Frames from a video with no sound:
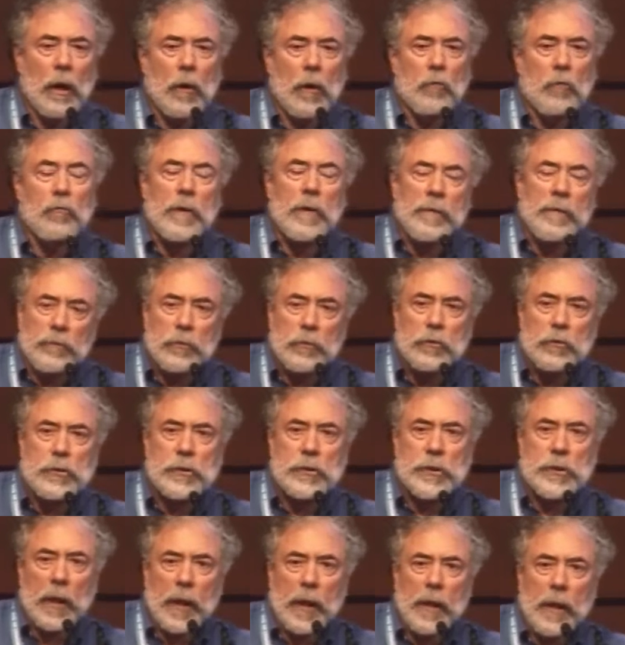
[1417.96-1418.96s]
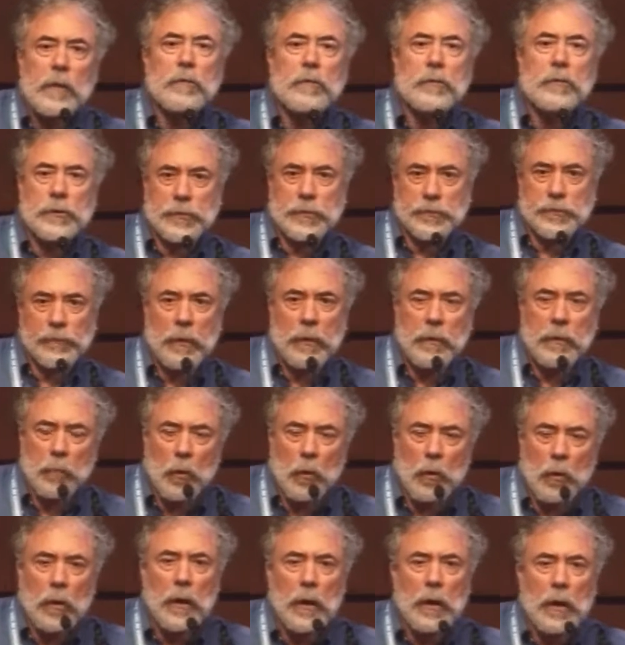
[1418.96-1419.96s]
river styles
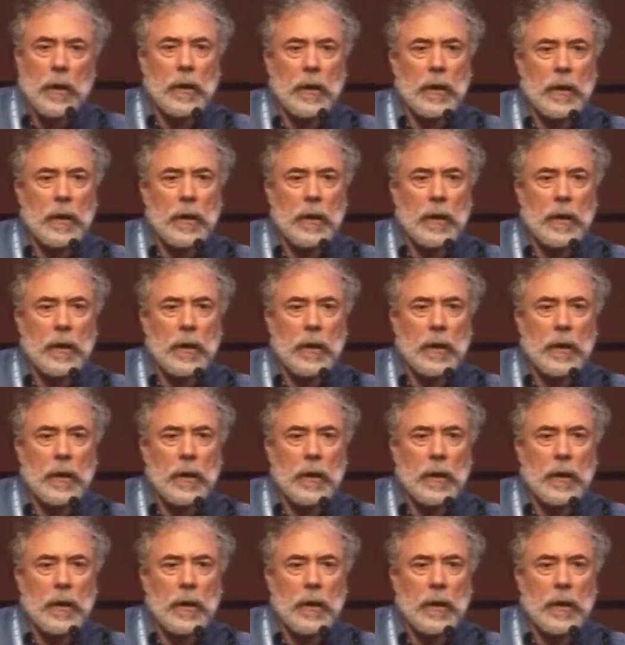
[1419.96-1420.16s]
framework,